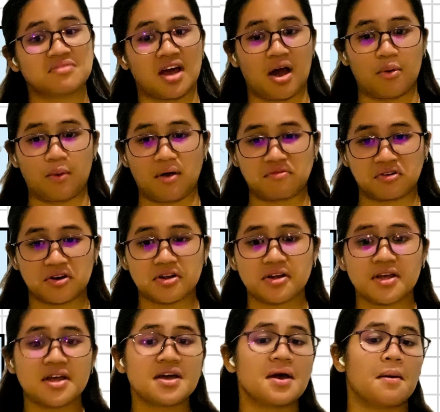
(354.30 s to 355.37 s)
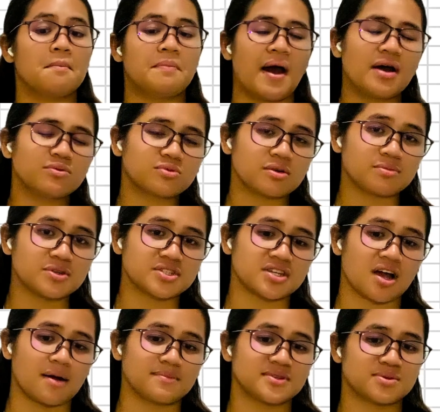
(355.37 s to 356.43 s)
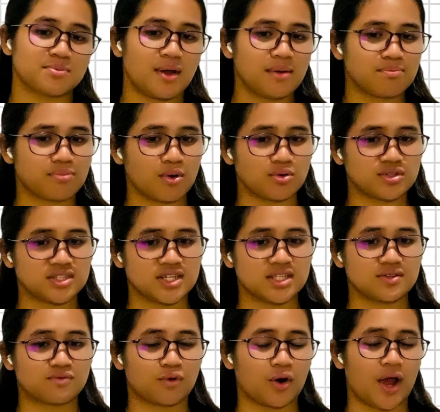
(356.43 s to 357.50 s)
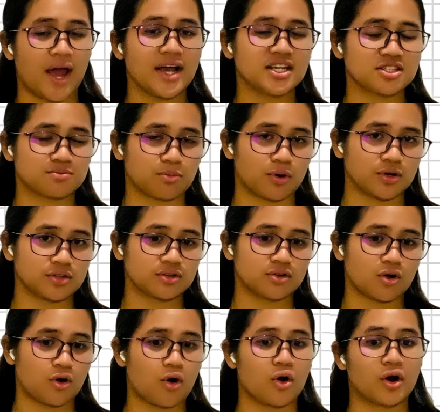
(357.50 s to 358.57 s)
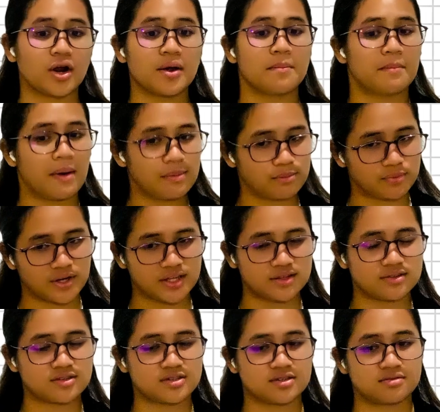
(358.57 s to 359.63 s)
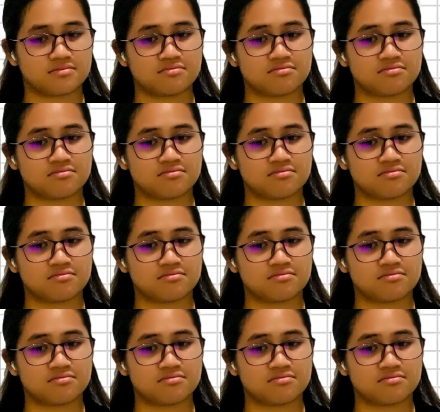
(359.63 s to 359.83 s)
However, bound ribosomes make proteins for export or membranes.